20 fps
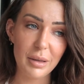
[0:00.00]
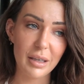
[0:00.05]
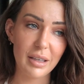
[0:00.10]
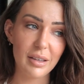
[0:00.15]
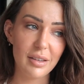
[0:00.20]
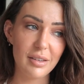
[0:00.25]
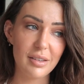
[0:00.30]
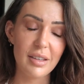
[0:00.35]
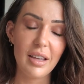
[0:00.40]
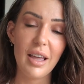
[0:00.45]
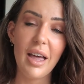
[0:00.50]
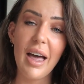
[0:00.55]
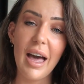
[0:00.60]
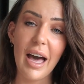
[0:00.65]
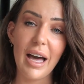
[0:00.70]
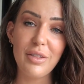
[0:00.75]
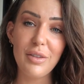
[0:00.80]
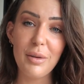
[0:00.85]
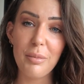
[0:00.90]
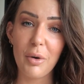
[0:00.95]
because
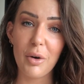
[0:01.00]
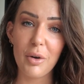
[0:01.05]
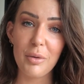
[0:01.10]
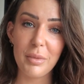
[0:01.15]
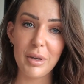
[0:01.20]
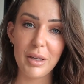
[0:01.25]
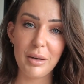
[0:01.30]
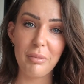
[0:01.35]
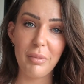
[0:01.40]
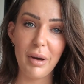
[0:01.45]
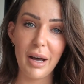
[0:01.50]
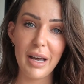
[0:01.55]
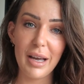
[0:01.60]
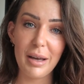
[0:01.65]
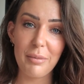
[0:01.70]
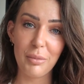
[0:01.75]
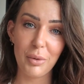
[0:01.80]
at the moment, my